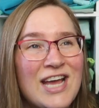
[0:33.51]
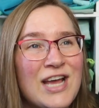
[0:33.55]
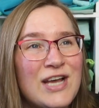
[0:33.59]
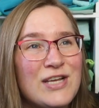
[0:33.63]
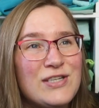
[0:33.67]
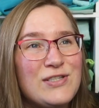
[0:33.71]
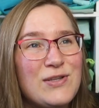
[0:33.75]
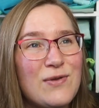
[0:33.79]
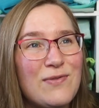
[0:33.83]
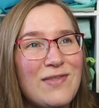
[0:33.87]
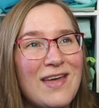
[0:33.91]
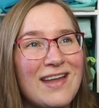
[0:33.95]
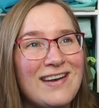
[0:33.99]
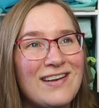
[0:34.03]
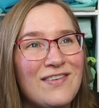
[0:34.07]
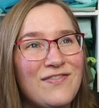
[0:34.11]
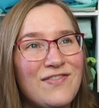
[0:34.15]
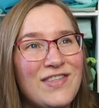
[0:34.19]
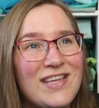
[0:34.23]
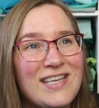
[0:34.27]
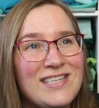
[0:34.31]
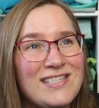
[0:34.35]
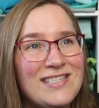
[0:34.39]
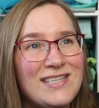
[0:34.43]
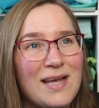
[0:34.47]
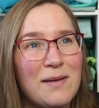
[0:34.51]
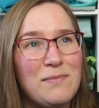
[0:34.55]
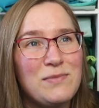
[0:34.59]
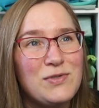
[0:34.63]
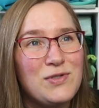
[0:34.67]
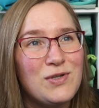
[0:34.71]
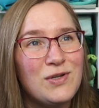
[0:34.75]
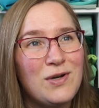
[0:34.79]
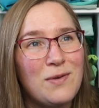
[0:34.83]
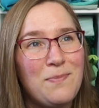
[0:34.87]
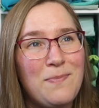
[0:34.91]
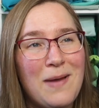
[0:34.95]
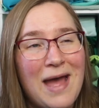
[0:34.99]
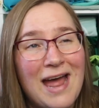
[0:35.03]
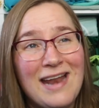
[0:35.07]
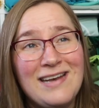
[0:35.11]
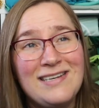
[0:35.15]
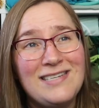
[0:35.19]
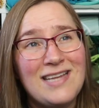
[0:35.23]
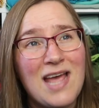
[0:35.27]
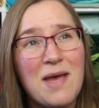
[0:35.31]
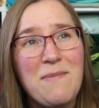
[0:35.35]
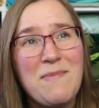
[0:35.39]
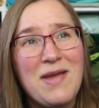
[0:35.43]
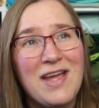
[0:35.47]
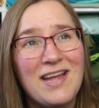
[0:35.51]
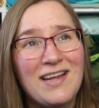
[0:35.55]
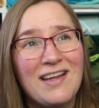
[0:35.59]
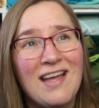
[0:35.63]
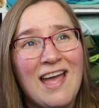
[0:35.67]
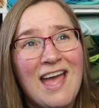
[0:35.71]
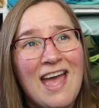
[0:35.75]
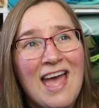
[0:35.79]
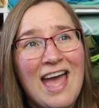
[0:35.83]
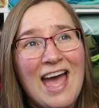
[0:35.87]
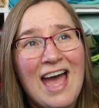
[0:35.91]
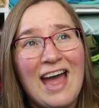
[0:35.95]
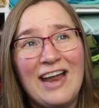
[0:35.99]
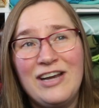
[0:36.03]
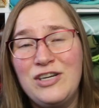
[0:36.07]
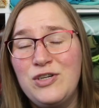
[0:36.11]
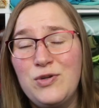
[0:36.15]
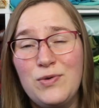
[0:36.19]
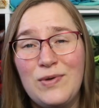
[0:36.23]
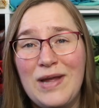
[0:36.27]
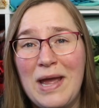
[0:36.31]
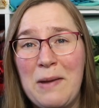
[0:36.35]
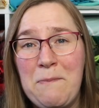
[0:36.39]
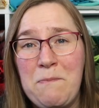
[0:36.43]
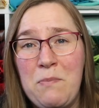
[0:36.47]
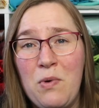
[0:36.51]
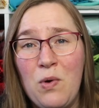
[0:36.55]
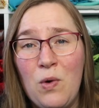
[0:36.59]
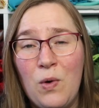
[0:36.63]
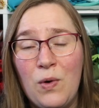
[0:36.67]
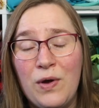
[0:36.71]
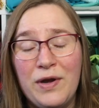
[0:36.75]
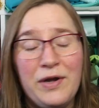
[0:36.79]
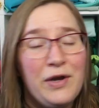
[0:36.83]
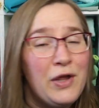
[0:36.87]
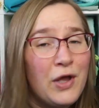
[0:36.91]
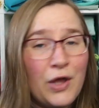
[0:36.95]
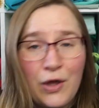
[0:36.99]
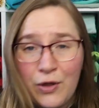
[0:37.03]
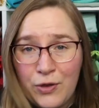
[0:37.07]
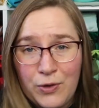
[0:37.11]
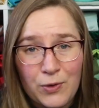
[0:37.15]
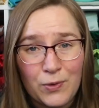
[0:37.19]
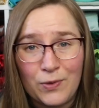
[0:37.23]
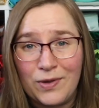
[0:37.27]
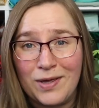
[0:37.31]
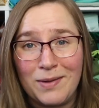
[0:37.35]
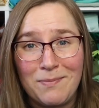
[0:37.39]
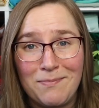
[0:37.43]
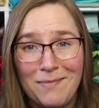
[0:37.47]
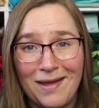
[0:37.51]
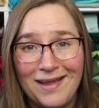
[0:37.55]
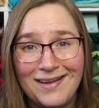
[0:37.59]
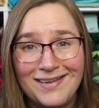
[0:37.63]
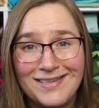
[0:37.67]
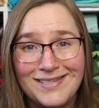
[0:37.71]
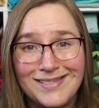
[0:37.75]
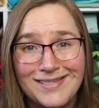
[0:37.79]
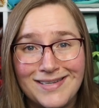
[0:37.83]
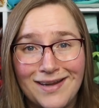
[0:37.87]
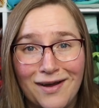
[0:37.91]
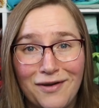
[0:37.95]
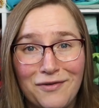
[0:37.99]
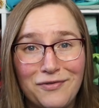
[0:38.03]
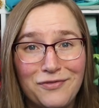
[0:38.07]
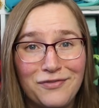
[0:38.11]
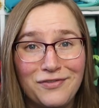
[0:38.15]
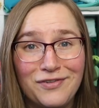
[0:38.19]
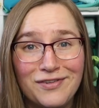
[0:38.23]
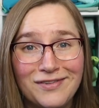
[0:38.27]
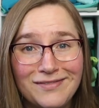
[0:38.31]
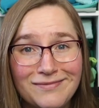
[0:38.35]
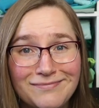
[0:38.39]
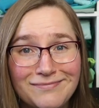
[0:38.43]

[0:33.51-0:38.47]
so that if there's some sort of pandemic and you get bored, you can make stuff.